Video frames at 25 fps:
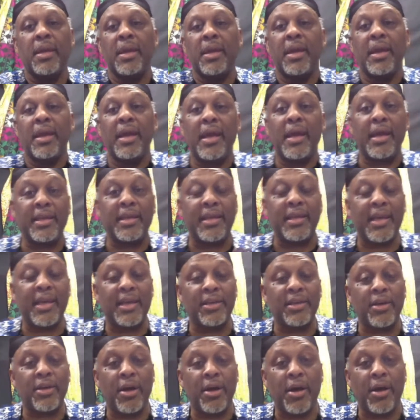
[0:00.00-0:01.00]
Okay,
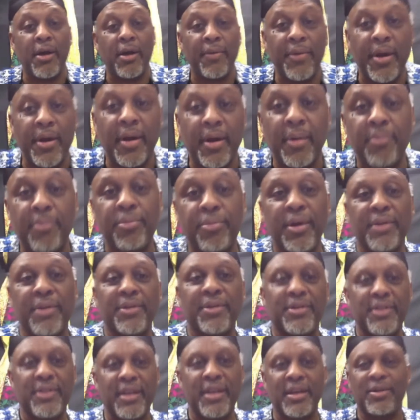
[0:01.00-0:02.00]
y'all, Brother
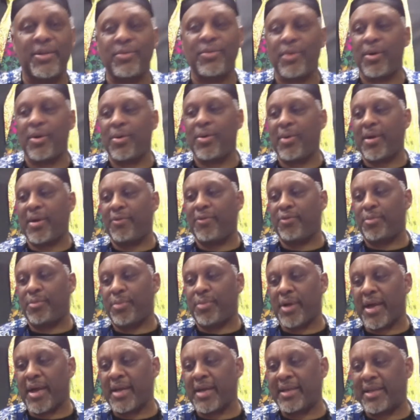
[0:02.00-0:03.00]
Negro,
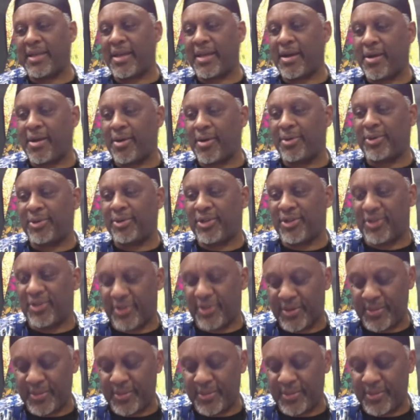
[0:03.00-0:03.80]
everybody else.